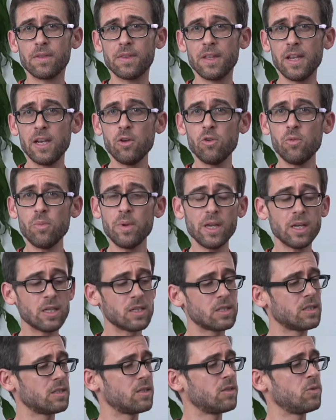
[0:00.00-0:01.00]
The
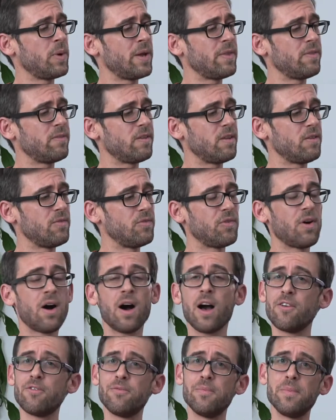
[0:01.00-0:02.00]
Lumix
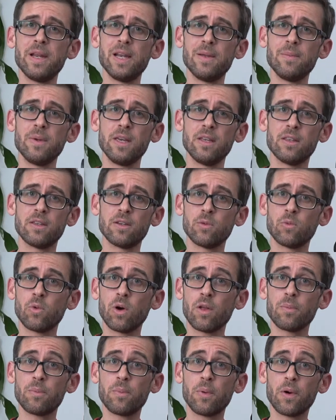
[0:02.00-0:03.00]
twenty-five millimeter
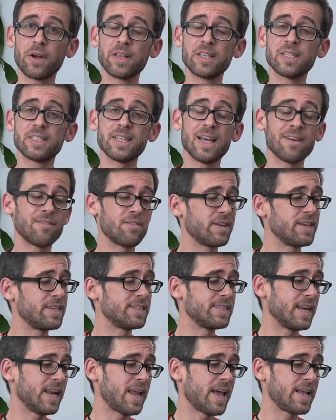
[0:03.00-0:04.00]
one point seven
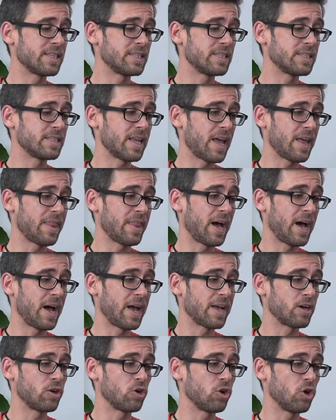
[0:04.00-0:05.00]
is a lens that
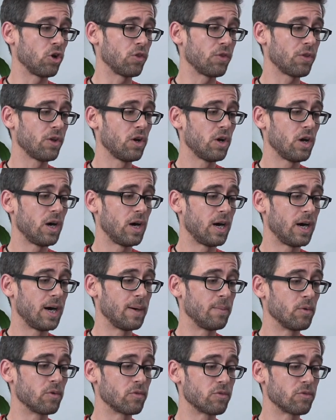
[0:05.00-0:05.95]
I got um,